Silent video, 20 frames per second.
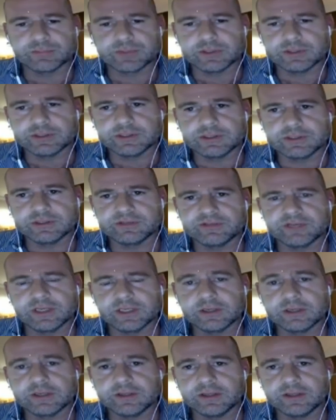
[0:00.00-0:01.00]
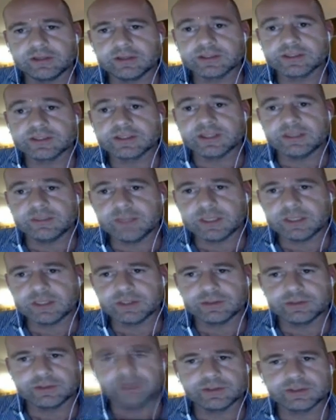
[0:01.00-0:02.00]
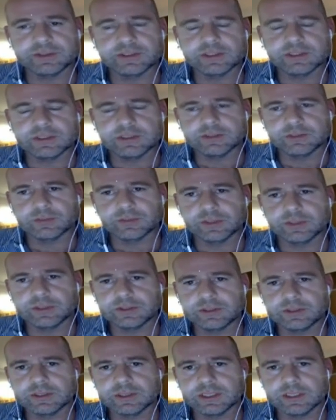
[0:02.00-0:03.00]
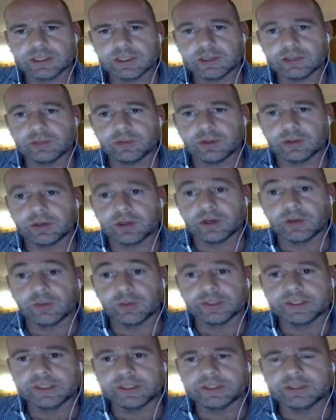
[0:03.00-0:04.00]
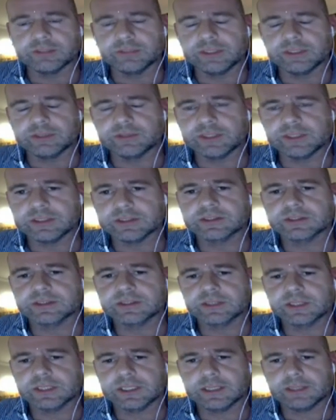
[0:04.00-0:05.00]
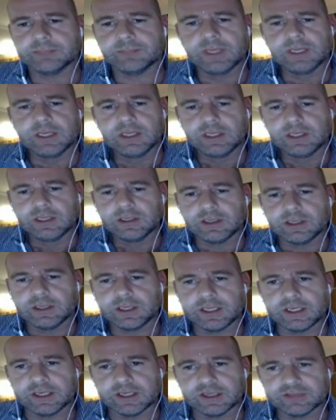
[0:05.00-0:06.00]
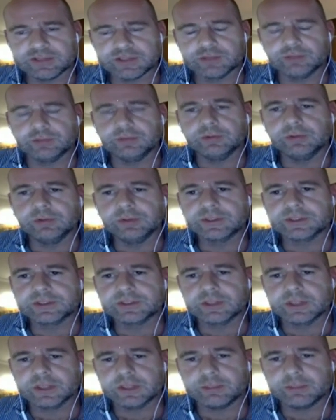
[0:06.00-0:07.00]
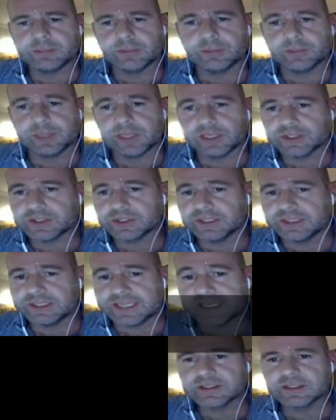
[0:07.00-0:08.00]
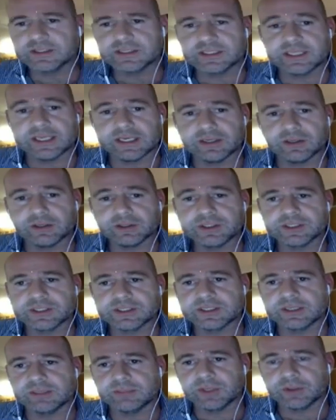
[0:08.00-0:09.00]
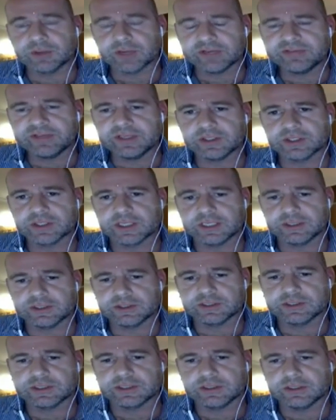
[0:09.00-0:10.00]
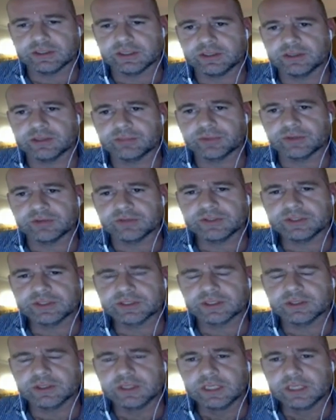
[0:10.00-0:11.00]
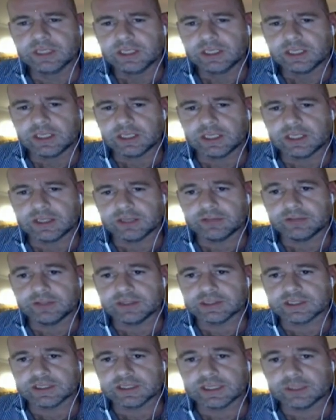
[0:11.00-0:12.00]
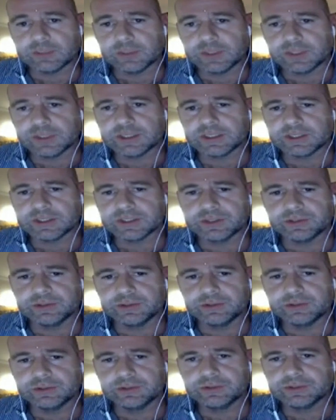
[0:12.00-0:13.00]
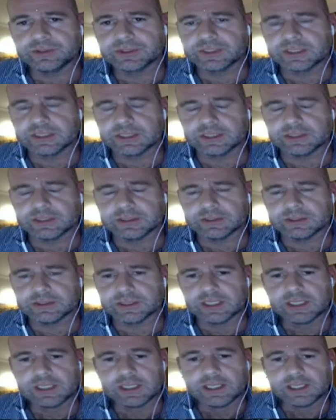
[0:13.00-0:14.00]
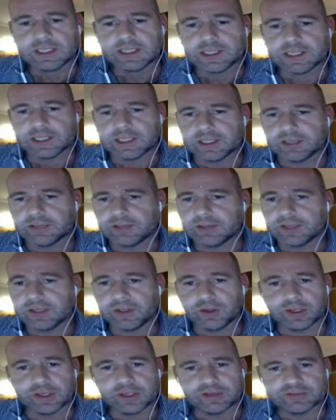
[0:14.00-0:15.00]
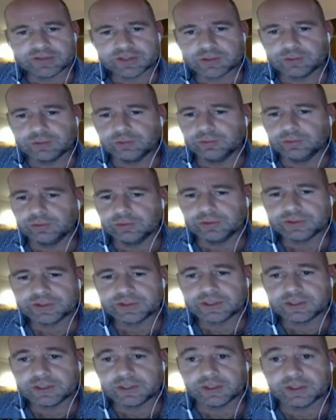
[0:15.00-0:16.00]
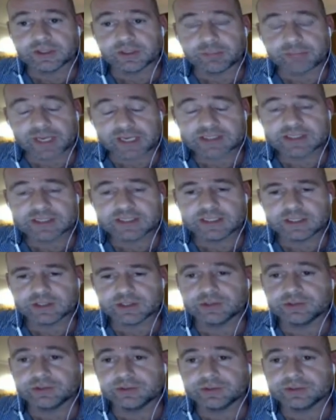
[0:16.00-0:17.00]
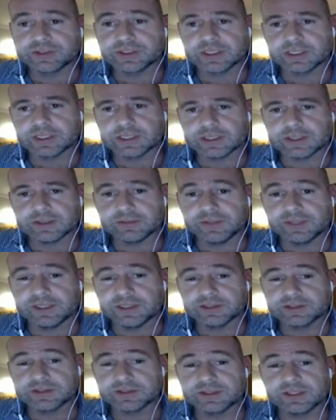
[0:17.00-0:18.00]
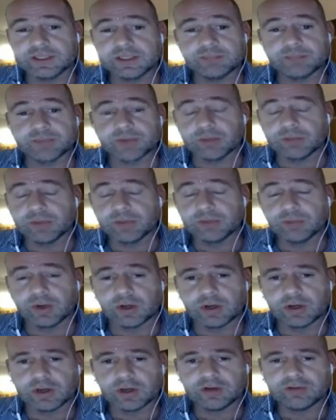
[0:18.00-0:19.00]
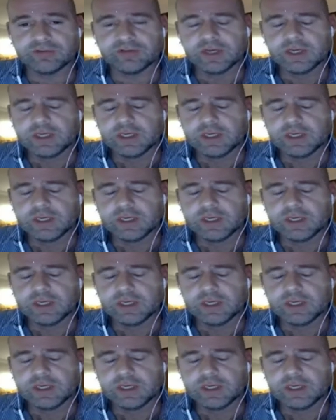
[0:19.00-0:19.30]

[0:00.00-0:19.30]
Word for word: process is a failure. I think the systemic issues is what uh, are, are, what need to be addressed. Um, uh, enough schools, uh, population density, and not just demographic changes in, in the province. So uh, there's language issues. There's uh, uh, not enough schools. You know, capacity issues. there's the problem of